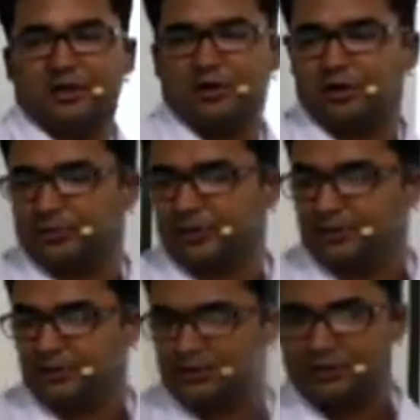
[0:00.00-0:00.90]
in the economy.
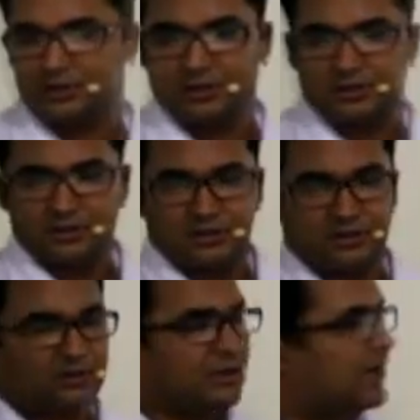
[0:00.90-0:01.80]

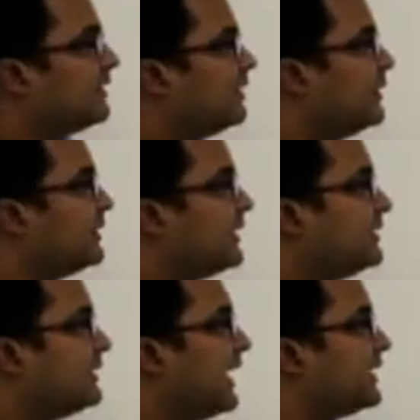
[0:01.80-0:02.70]
Now the other method
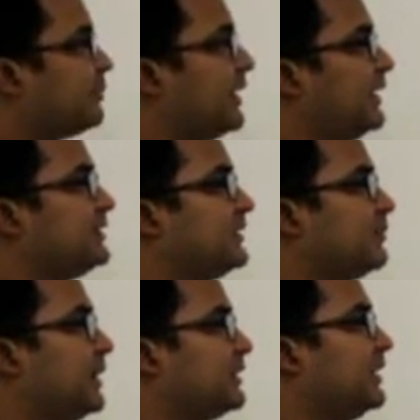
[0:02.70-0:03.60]
is
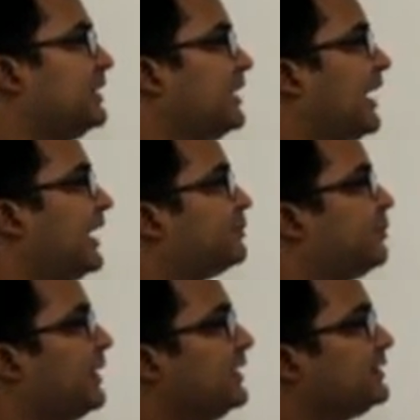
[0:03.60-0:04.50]
expenditure method.
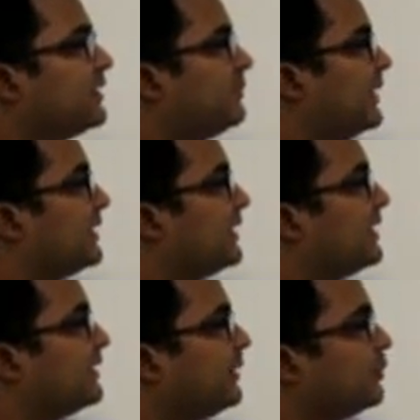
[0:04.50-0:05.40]
Expenditure method
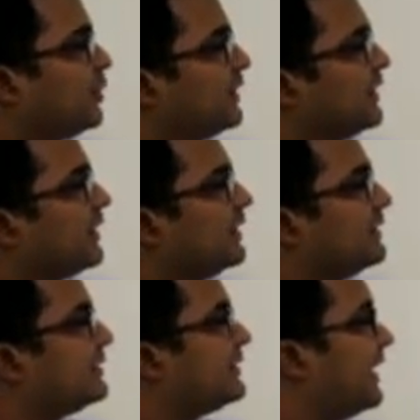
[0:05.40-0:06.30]
attempt to
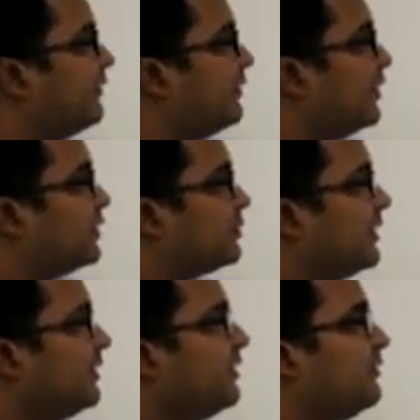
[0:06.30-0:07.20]
undertake the same
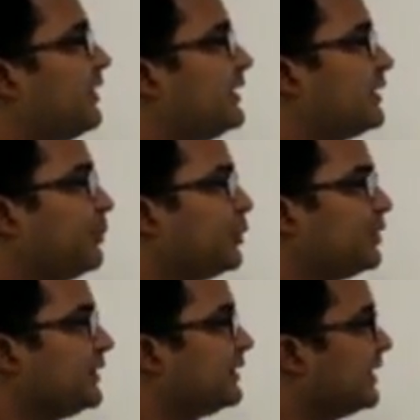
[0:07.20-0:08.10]
philosophy while
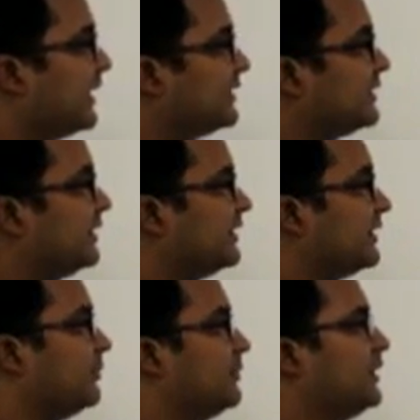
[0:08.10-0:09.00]
computing the national
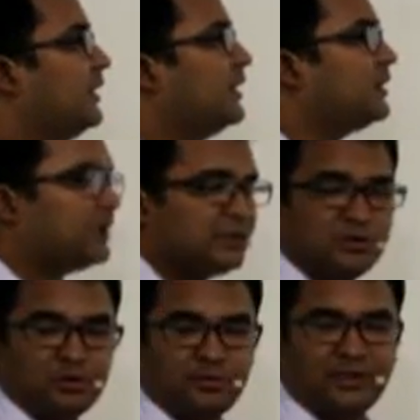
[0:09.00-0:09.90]
income.
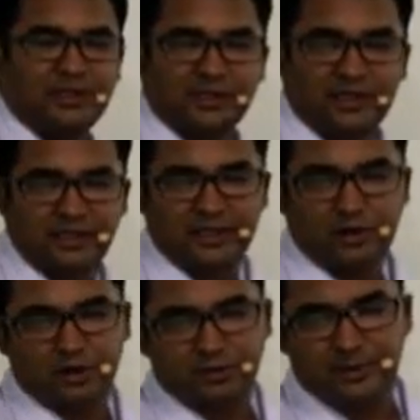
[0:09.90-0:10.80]
Consumer in an
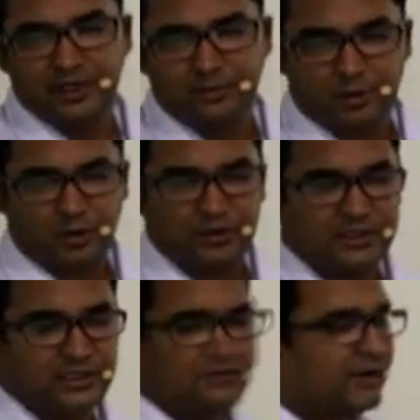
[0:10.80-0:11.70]
economy are
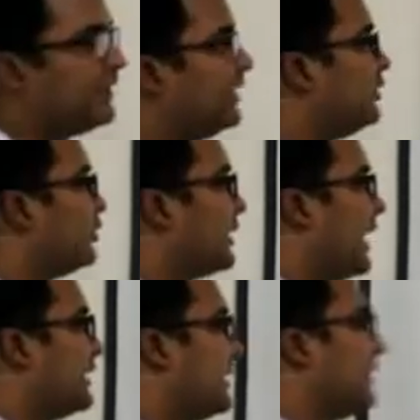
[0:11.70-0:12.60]
broadly divided into
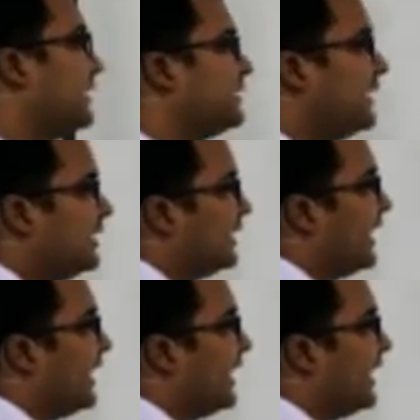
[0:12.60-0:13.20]
categories